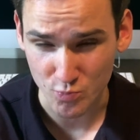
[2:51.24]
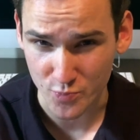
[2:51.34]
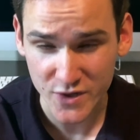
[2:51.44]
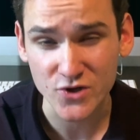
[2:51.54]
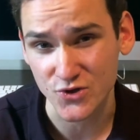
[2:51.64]

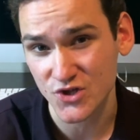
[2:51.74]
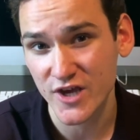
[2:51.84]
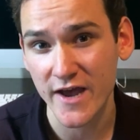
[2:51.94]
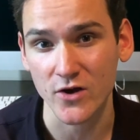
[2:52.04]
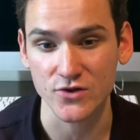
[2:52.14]
bigger
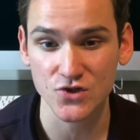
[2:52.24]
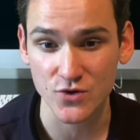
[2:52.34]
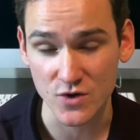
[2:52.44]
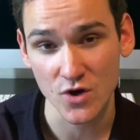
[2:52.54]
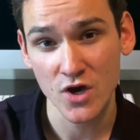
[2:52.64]
scale. And so
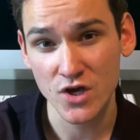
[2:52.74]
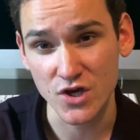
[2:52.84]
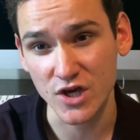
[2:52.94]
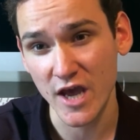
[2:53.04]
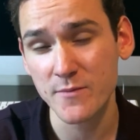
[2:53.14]
he
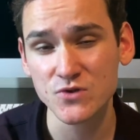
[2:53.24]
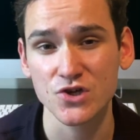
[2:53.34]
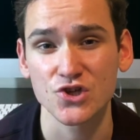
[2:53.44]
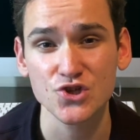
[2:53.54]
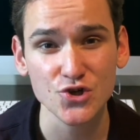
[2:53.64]
came to
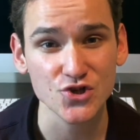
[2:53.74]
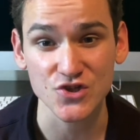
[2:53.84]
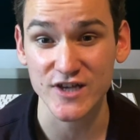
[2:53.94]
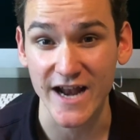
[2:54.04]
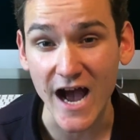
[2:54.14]
his church and
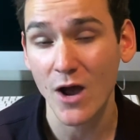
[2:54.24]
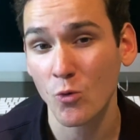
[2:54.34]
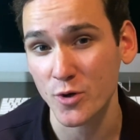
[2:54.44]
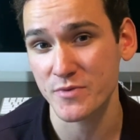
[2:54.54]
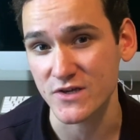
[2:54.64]
said, I
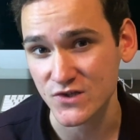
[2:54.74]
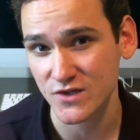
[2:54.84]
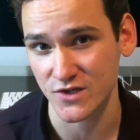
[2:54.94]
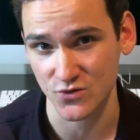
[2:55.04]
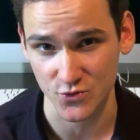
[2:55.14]
want to be a
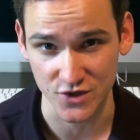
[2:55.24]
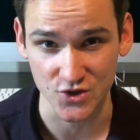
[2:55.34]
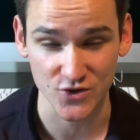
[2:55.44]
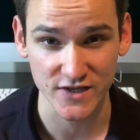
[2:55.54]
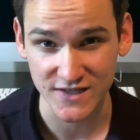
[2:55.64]
Sunday school
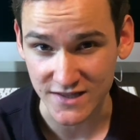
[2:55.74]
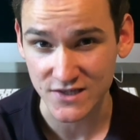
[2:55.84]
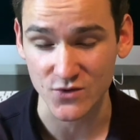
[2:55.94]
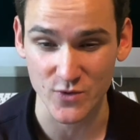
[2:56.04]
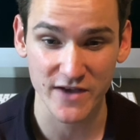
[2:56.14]
teacher. They said,
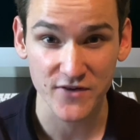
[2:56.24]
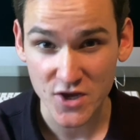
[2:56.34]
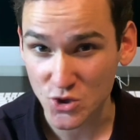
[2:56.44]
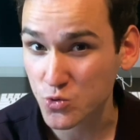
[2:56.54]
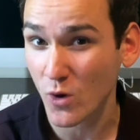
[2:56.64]
listen, we have
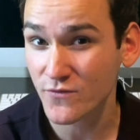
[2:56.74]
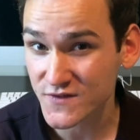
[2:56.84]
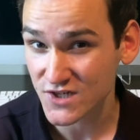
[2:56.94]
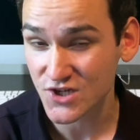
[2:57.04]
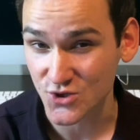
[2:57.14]
12
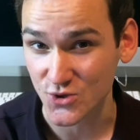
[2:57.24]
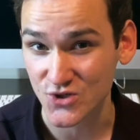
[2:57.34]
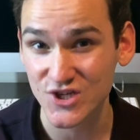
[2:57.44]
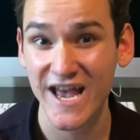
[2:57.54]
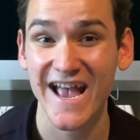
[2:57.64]

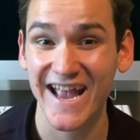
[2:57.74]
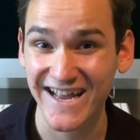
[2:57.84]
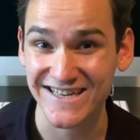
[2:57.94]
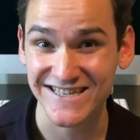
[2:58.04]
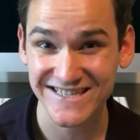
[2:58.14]
teachers
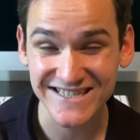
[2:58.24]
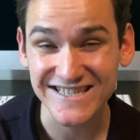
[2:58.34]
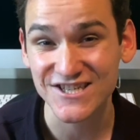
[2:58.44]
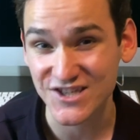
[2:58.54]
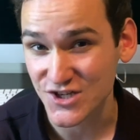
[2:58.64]
and
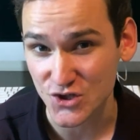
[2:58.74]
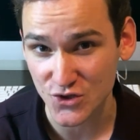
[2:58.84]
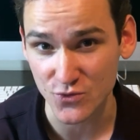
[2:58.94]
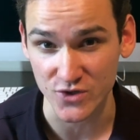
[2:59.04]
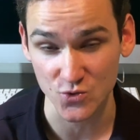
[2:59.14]
16
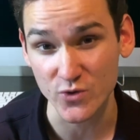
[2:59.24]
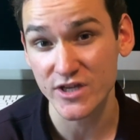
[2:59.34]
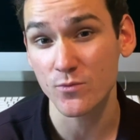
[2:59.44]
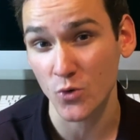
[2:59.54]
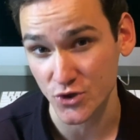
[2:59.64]
students. We
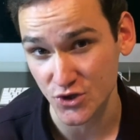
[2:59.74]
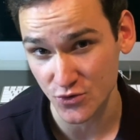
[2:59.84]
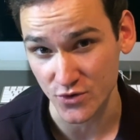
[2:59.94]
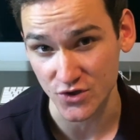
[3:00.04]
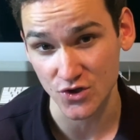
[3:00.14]
need more
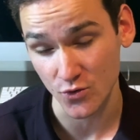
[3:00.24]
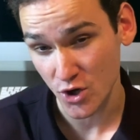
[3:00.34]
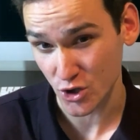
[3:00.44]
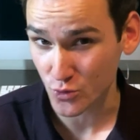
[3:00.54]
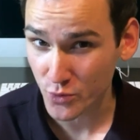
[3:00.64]
students. So
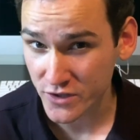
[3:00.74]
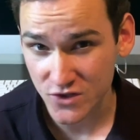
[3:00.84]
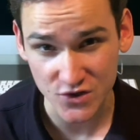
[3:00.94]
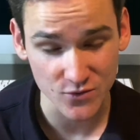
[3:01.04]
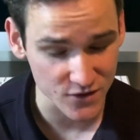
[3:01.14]
you bring the
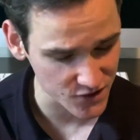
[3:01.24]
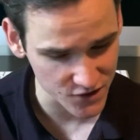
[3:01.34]
students